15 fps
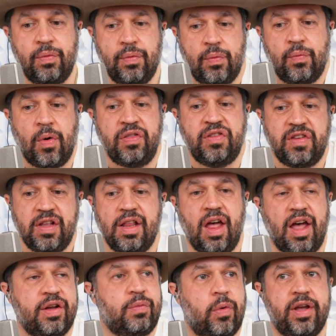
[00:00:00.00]
What's it
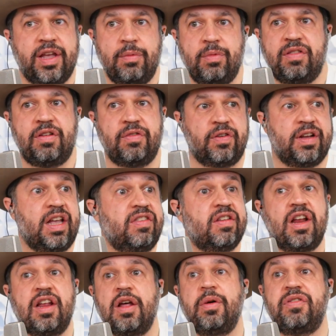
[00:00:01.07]
like working with different kids?
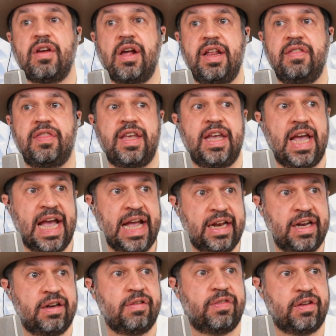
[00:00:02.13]
And I know it's only at the
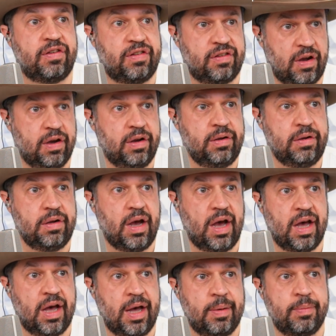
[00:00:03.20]
end of the show
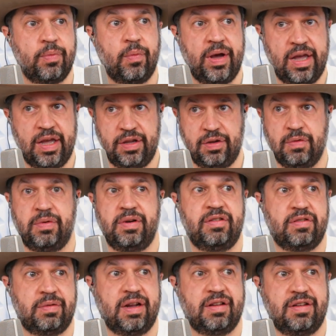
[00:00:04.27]
where you're
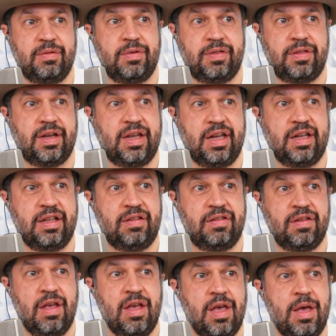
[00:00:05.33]
interacting with the
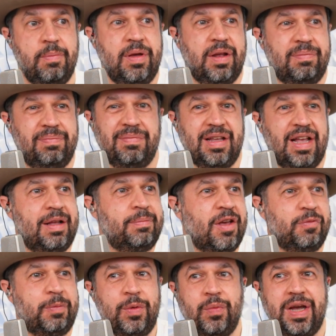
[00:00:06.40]
kids, but it
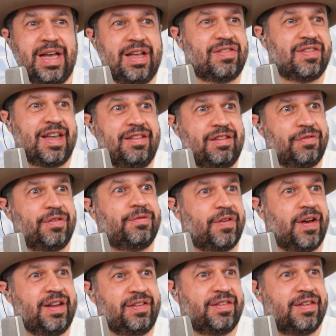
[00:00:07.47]
must be weird seeing different
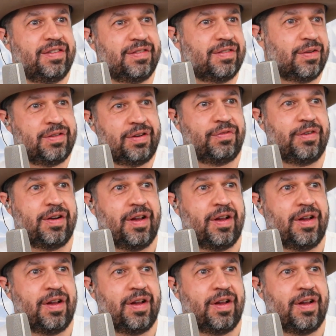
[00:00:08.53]
faces on different